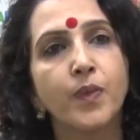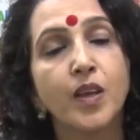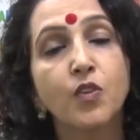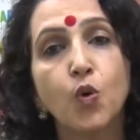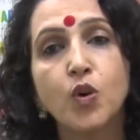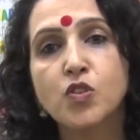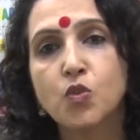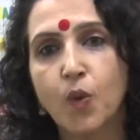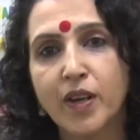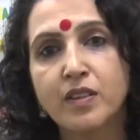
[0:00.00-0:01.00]
It was
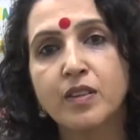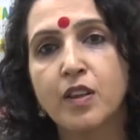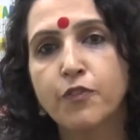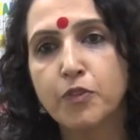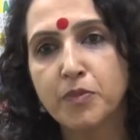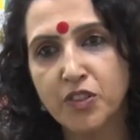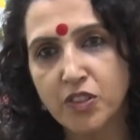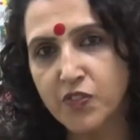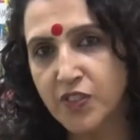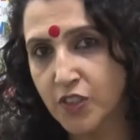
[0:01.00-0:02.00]
quite an
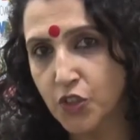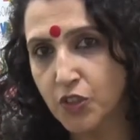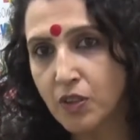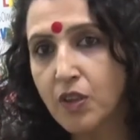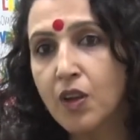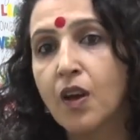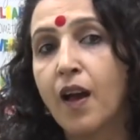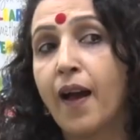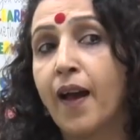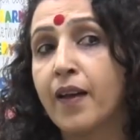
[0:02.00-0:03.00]
informative session,
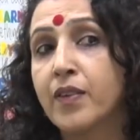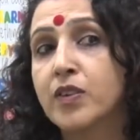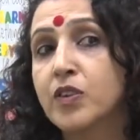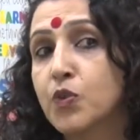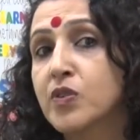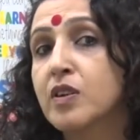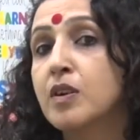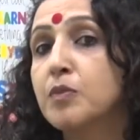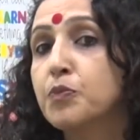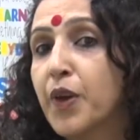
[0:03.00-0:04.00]
and it was a
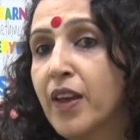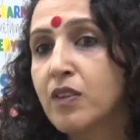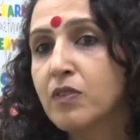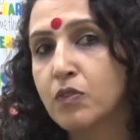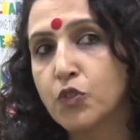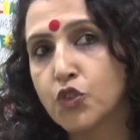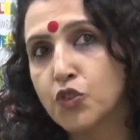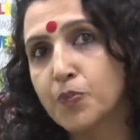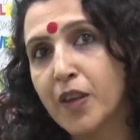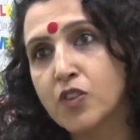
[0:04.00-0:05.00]
campaign which
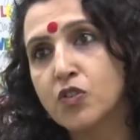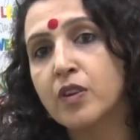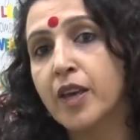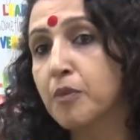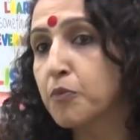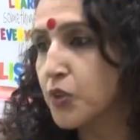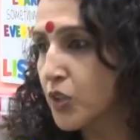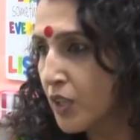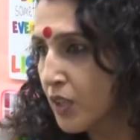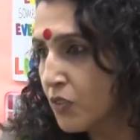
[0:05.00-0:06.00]
is based on
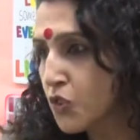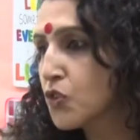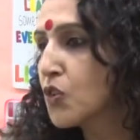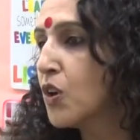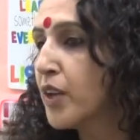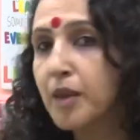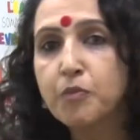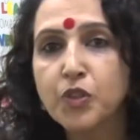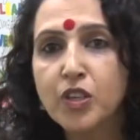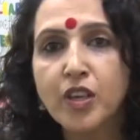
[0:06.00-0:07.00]
empathy, which is called
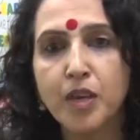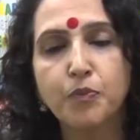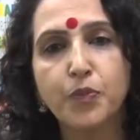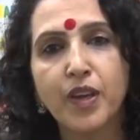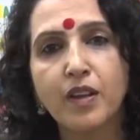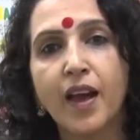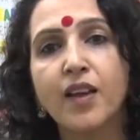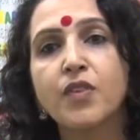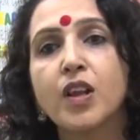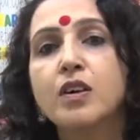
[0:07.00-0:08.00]
Empathy Campaign,
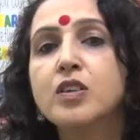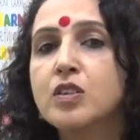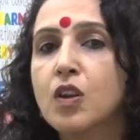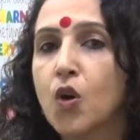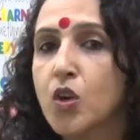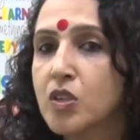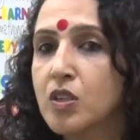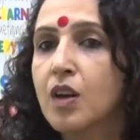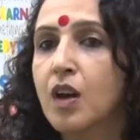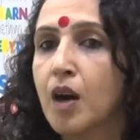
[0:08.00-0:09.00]
and we learned a lot
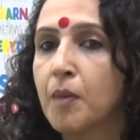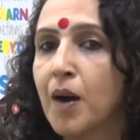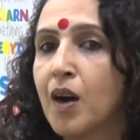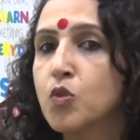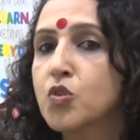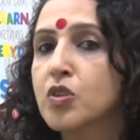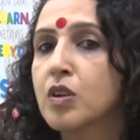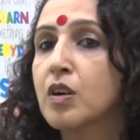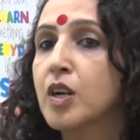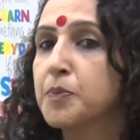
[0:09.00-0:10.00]
about
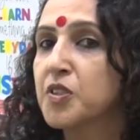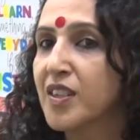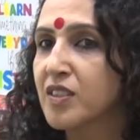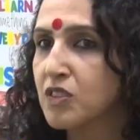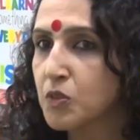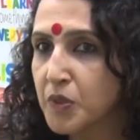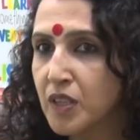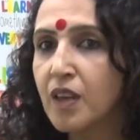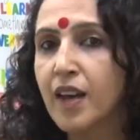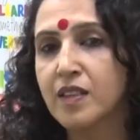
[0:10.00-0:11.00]
hepatitis
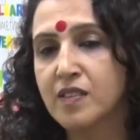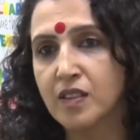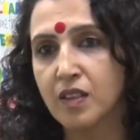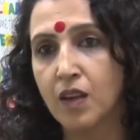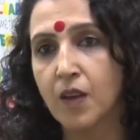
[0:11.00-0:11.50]
B and C.